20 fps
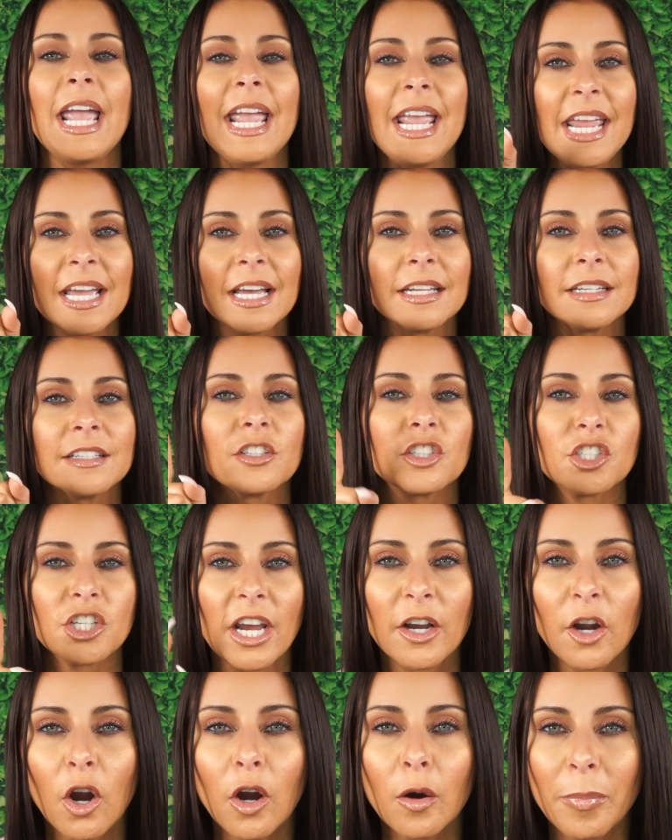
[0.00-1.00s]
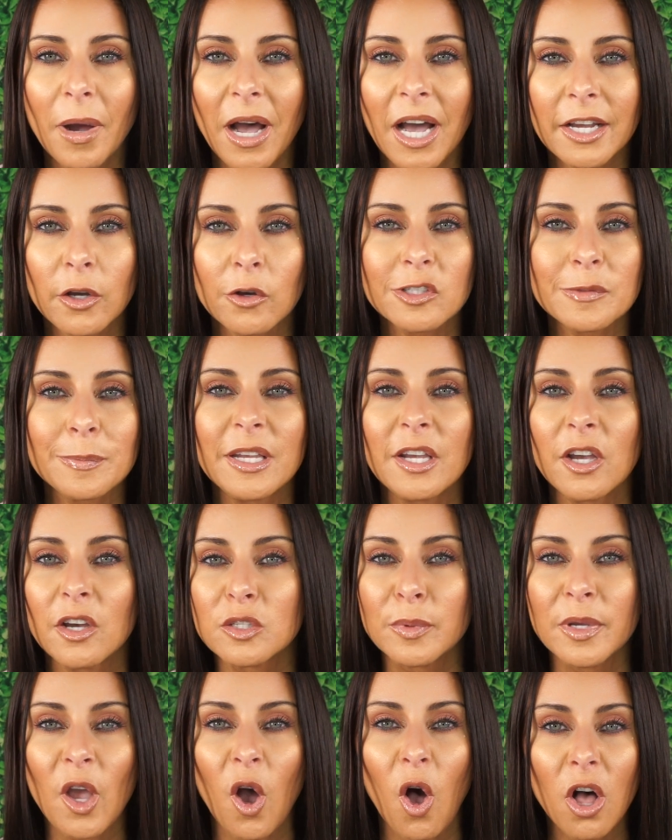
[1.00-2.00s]
And check our bios
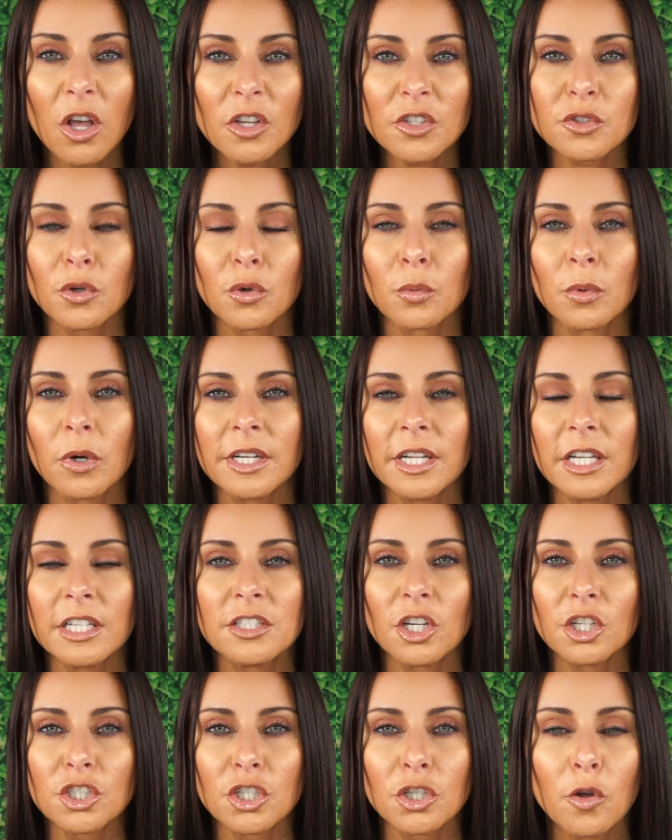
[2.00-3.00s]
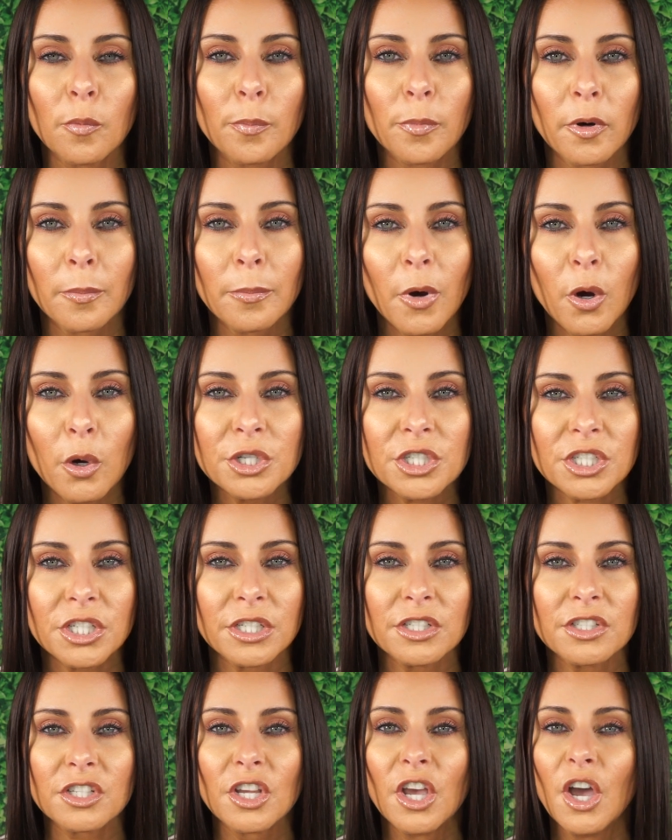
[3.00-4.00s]
because we also run additional
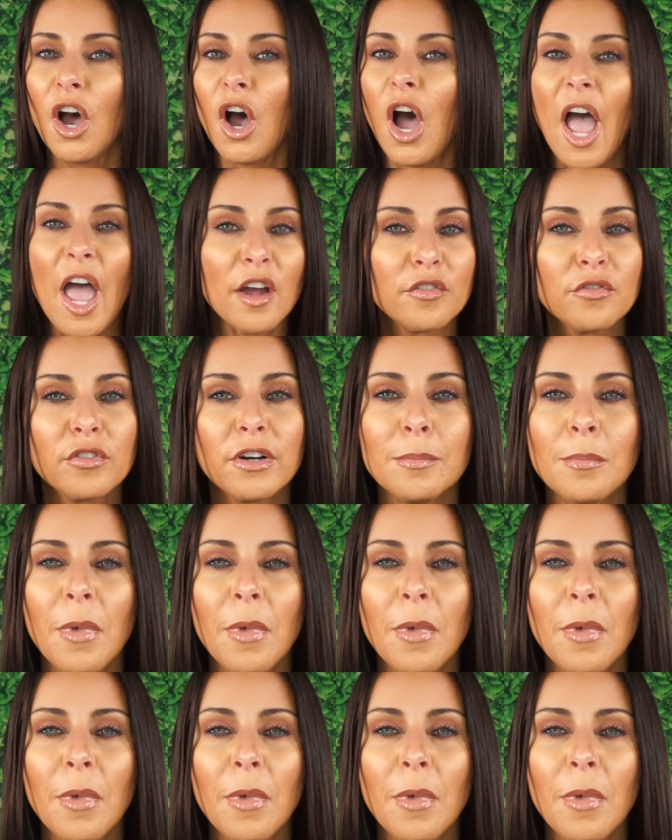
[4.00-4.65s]
promotions every